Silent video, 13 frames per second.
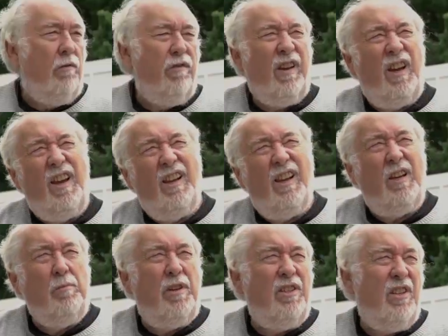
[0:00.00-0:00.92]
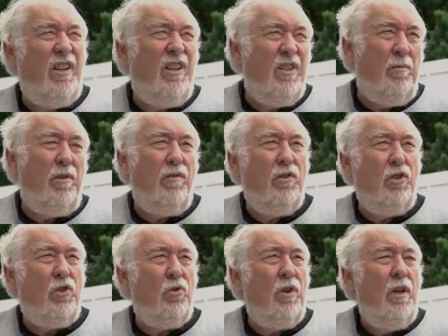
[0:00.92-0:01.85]
In fact, LABC is a bit of an
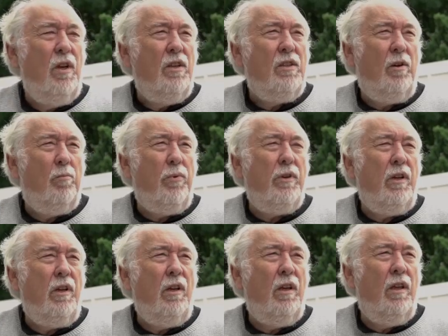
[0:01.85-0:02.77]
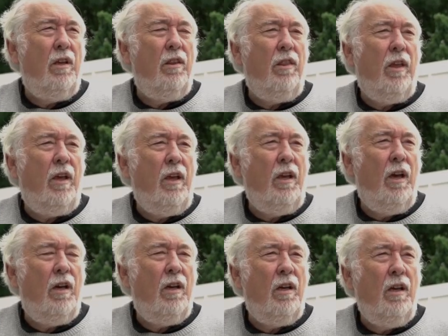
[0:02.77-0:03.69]
insurance company.
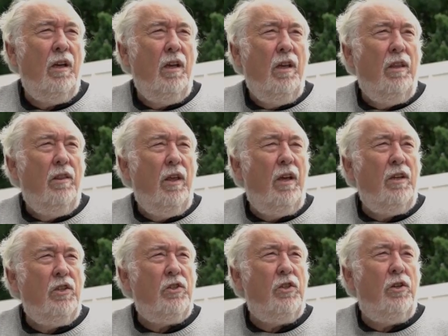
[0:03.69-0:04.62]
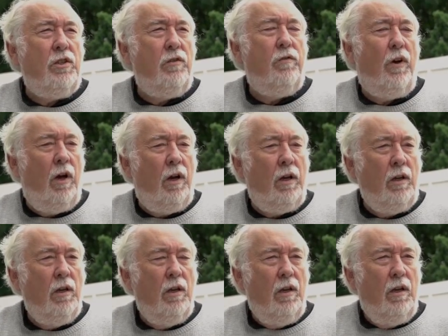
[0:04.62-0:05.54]
They certify
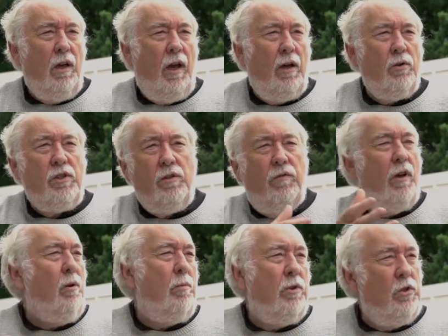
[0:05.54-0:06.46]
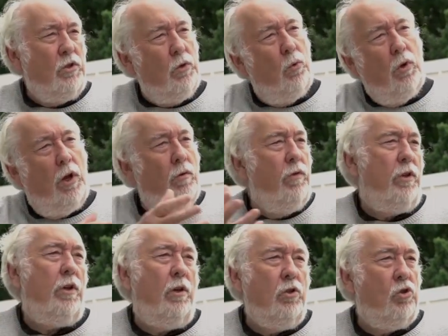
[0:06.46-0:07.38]
house developments all over
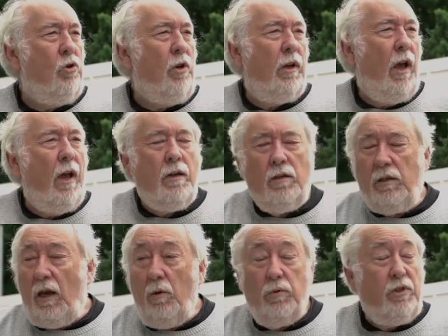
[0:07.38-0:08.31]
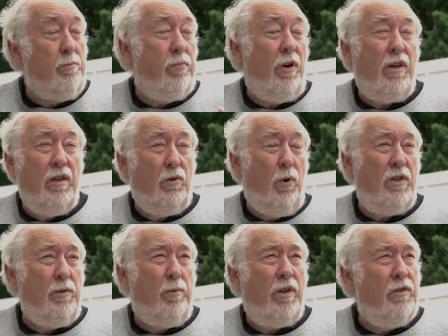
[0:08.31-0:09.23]
the country, and I was quite
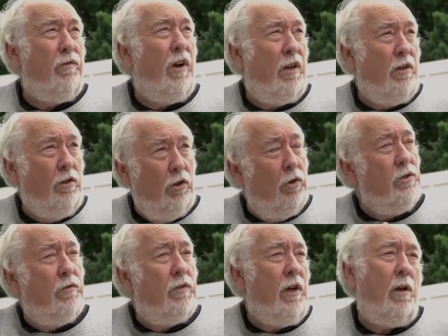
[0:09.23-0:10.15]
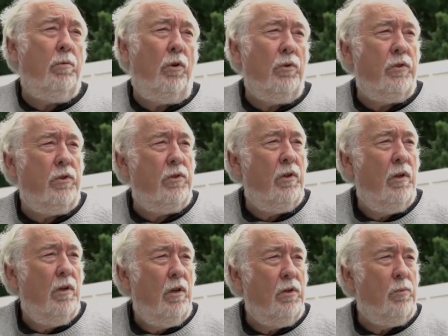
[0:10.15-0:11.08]
surprised to find lots of tower blocks
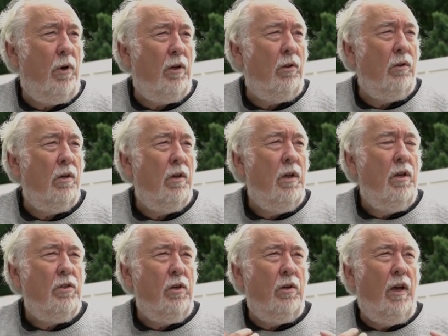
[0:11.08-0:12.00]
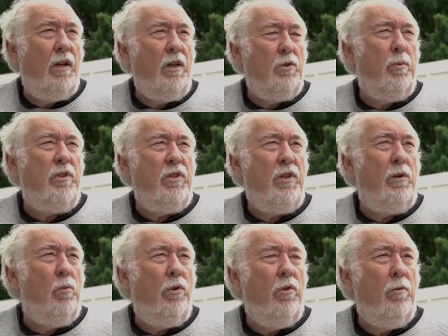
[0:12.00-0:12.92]
as well. So NHBC,
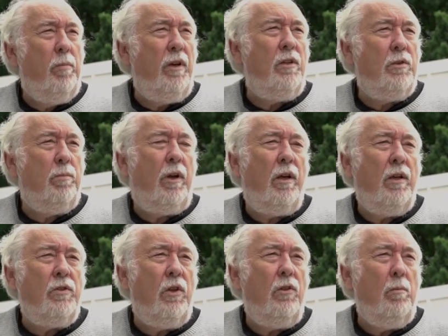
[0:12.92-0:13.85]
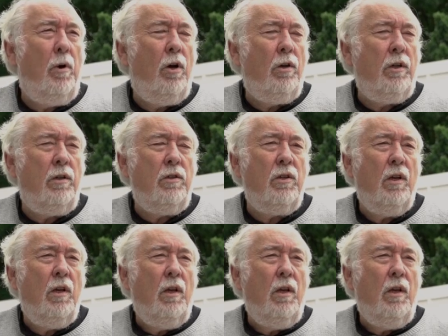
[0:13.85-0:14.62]
one of the biggest players in the market,